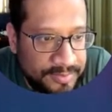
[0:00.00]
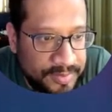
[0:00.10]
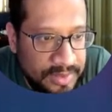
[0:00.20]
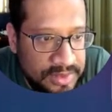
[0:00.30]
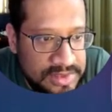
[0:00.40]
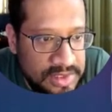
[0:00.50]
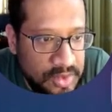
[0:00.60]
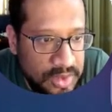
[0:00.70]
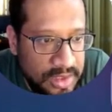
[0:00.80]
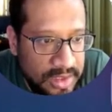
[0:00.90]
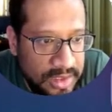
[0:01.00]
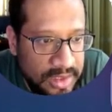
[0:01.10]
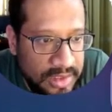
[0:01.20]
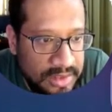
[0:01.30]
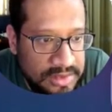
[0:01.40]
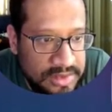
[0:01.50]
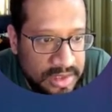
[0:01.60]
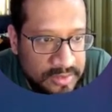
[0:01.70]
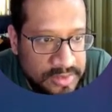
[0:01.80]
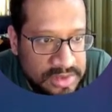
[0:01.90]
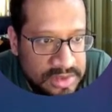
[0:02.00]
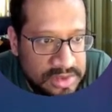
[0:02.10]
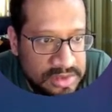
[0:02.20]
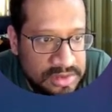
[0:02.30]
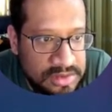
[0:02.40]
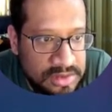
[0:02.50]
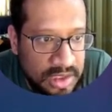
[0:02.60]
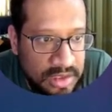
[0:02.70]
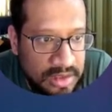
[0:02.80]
Let's look at acquisition,